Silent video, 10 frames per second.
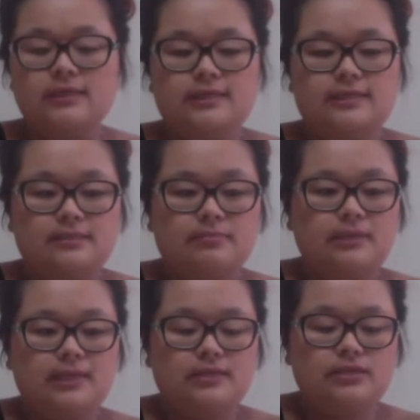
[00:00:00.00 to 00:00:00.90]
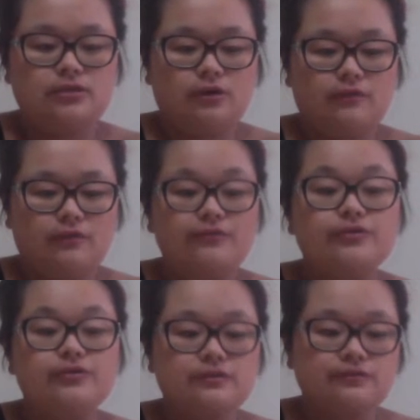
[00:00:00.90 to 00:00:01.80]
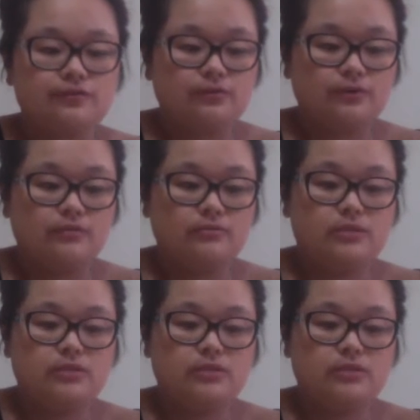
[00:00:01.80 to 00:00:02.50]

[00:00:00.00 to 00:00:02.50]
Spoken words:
It's a blend of a few different oils,